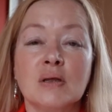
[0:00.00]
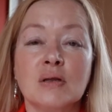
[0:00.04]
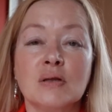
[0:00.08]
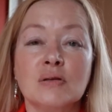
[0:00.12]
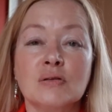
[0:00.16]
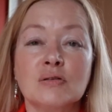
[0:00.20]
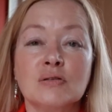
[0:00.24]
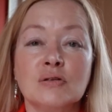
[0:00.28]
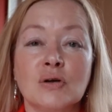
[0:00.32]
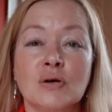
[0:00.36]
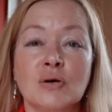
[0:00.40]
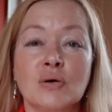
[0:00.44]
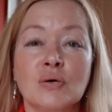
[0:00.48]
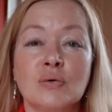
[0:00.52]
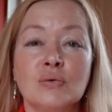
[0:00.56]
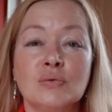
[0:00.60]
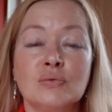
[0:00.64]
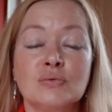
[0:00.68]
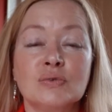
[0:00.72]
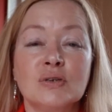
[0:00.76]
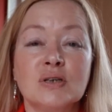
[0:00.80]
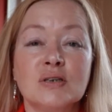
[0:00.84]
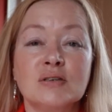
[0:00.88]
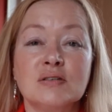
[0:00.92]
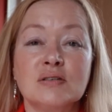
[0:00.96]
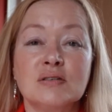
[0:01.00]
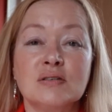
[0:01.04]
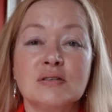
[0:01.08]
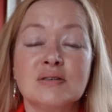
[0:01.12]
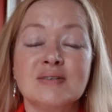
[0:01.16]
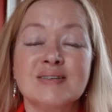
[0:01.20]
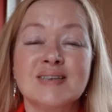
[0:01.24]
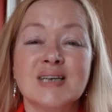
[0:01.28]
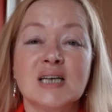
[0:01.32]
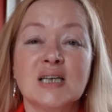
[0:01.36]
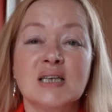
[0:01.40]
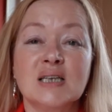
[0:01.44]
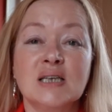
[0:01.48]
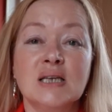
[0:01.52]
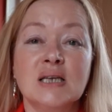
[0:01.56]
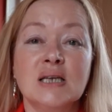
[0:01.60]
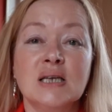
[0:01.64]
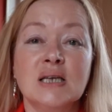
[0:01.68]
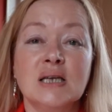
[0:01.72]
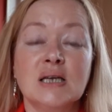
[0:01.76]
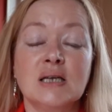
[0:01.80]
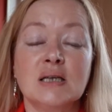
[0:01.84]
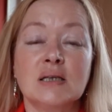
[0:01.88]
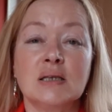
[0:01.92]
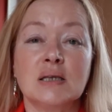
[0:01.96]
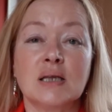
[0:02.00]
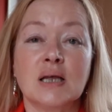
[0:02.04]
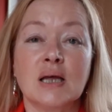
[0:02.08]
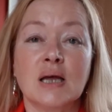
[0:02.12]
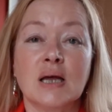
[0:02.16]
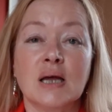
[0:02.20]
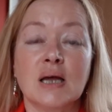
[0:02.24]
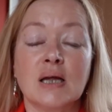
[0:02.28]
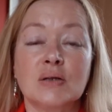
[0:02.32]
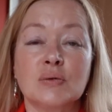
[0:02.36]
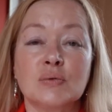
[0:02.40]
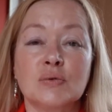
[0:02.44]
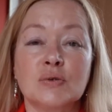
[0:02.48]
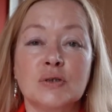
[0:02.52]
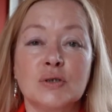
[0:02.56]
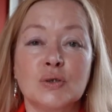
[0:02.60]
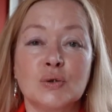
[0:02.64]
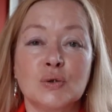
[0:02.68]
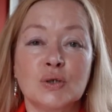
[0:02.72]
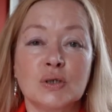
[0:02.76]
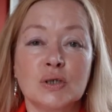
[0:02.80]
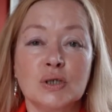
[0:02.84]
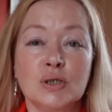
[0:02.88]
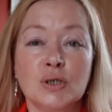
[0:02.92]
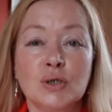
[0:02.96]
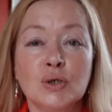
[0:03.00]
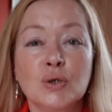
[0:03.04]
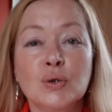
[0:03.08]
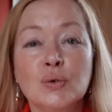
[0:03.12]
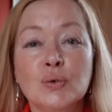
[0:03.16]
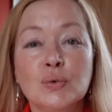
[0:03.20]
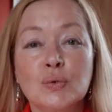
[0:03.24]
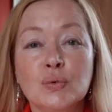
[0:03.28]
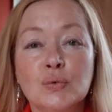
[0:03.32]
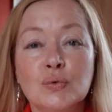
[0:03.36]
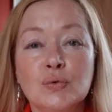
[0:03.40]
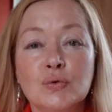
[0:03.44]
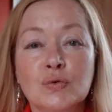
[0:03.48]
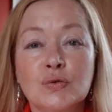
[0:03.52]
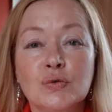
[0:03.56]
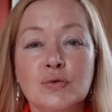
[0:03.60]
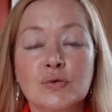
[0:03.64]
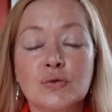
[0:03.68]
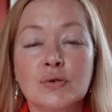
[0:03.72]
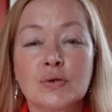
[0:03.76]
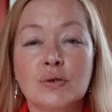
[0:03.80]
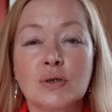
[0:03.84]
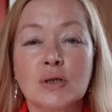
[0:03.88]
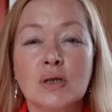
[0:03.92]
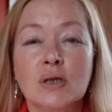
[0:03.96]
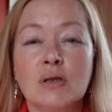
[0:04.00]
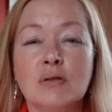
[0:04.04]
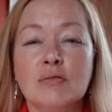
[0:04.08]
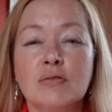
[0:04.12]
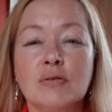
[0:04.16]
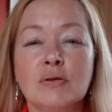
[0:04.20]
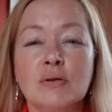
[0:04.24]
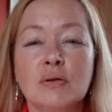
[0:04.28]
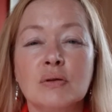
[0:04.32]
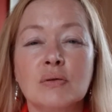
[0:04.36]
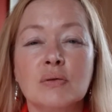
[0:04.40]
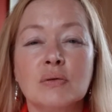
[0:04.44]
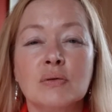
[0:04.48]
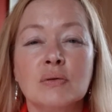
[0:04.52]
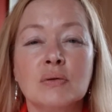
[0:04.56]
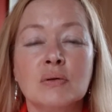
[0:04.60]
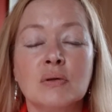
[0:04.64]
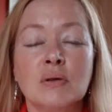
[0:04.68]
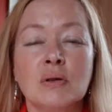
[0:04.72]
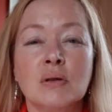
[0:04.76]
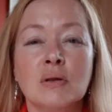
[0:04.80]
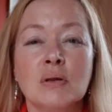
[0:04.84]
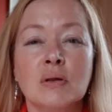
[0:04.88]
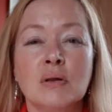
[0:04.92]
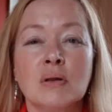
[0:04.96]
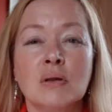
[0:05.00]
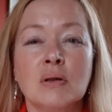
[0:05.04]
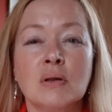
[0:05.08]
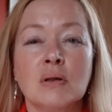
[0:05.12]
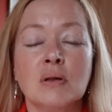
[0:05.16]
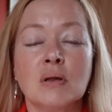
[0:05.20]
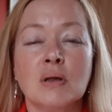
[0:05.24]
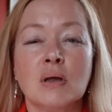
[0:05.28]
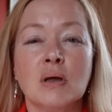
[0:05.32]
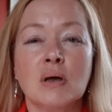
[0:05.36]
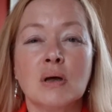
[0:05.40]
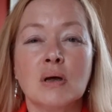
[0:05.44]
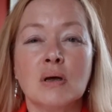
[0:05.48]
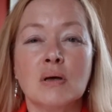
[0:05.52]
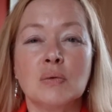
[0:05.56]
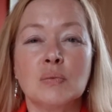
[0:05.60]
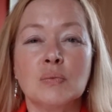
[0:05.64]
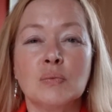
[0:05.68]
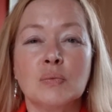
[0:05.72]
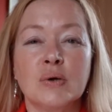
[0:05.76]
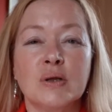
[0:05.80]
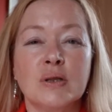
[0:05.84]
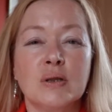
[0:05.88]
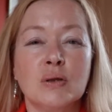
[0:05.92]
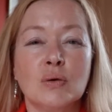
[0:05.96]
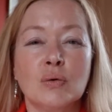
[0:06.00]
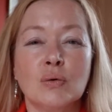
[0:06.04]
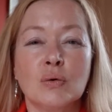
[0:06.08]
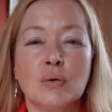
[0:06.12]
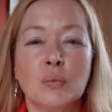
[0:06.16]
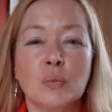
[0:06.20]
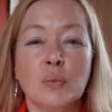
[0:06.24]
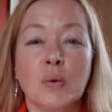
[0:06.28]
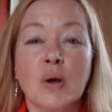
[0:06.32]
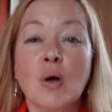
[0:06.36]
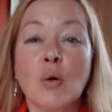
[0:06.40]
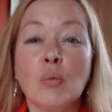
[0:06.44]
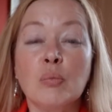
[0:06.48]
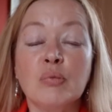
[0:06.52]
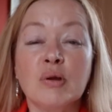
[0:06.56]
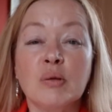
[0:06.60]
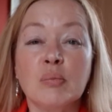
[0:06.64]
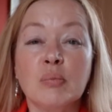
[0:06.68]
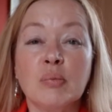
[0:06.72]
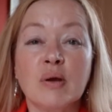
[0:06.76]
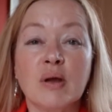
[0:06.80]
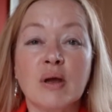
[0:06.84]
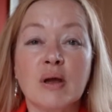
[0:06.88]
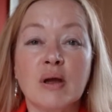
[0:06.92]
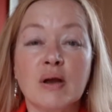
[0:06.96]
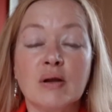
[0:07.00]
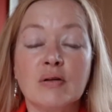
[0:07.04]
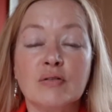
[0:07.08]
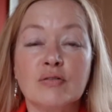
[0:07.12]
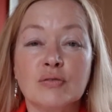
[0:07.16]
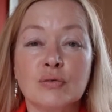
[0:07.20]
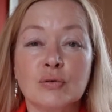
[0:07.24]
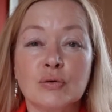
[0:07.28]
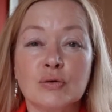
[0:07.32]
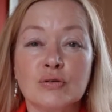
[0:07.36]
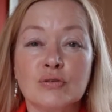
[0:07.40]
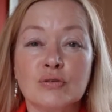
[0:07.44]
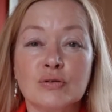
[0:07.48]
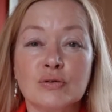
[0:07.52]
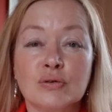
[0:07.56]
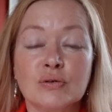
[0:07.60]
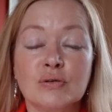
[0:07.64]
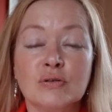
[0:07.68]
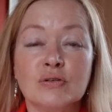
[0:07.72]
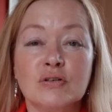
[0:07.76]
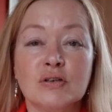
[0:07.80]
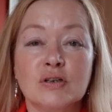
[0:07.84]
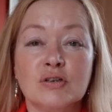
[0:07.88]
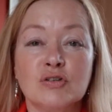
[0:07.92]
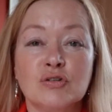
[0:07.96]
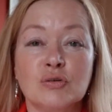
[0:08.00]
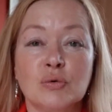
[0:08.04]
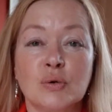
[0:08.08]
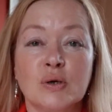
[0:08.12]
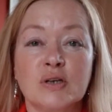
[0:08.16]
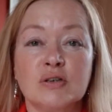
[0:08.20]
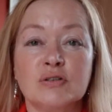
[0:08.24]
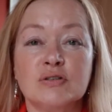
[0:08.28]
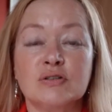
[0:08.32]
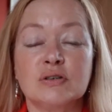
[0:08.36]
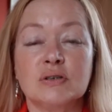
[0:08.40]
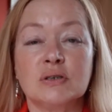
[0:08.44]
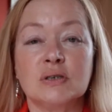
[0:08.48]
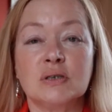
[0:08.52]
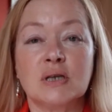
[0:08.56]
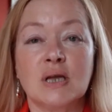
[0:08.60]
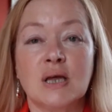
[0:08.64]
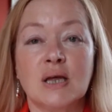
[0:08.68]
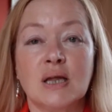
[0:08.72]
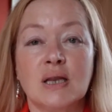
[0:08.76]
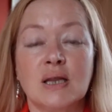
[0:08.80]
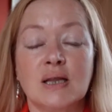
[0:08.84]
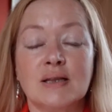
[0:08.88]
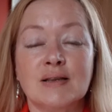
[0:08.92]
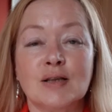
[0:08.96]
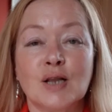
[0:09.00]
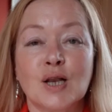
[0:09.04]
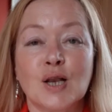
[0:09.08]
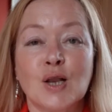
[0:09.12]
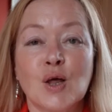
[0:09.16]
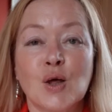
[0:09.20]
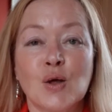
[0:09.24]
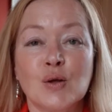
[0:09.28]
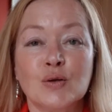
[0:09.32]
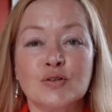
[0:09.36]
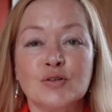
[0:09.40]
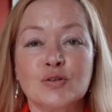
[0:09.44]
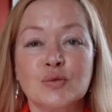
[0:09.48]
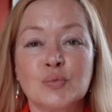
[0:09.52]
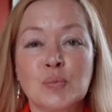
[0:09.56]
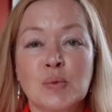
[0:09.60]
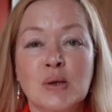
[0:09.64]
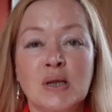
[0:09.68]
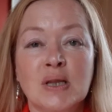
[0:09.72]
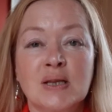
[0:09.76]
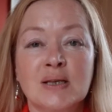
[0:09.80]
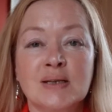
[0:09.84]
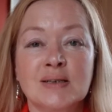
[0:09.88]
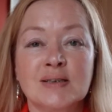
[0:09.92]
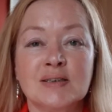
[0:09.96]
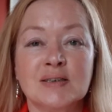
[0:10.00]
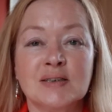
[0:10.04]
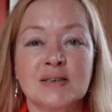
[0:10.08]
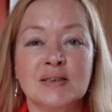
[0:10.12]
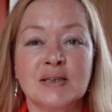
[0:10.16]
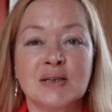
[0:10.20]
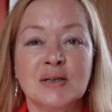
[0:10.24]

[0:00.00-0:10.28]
So this is a technique that you can use even when you're well prepared for a certain situation and at the last minute